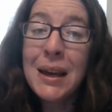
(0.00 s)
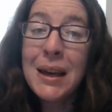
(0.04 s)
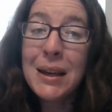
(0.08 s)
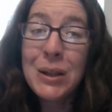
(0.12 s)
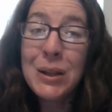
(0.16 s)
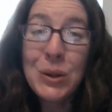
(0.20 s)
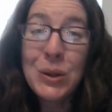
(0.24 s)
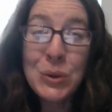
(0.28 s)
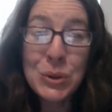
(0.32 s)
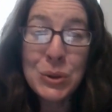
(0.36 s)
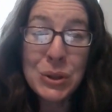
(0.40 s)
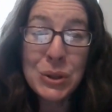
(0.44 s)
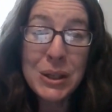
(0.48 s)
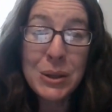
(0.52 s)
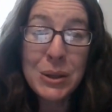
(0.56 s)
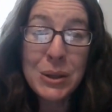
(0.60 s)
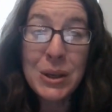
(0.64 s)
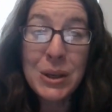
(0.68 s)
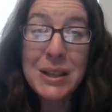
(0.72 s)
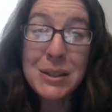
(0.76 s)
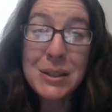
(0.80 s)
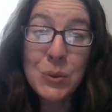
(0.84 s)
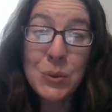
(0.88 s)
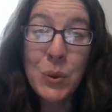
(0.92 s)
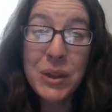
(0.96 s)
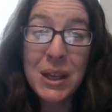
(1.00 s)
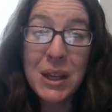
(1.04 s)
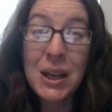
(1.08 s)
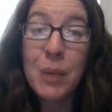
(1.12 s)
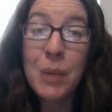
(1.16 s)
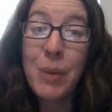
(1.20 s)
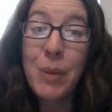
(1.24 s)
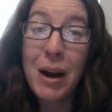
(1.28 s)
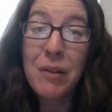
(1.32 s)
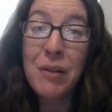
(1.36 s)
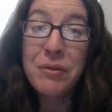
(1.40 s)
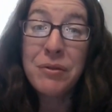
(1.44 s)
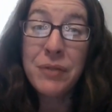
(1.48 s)
and usually it's within
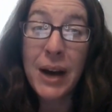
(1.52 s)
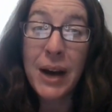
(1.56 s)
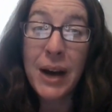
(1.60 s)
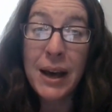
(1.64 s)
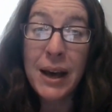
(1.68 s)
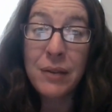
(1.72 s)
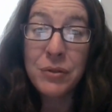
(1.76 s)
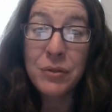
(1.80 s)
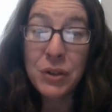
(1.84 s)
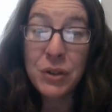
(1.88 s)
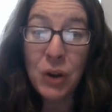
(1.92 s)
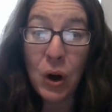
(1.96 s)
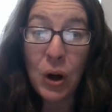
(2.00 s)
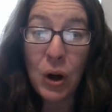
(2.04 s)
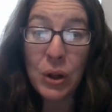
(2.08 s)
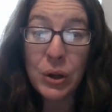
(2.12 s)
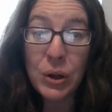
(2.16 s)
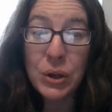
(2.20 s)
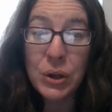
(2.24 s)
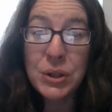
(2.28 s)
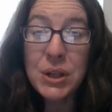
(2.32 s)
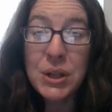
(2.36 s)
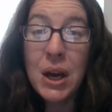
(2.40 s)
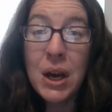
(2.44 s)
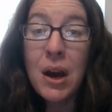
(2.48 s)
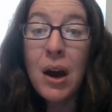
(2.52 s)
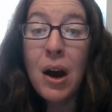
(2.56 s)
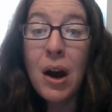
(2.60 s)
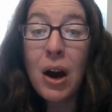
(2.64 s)
about $5.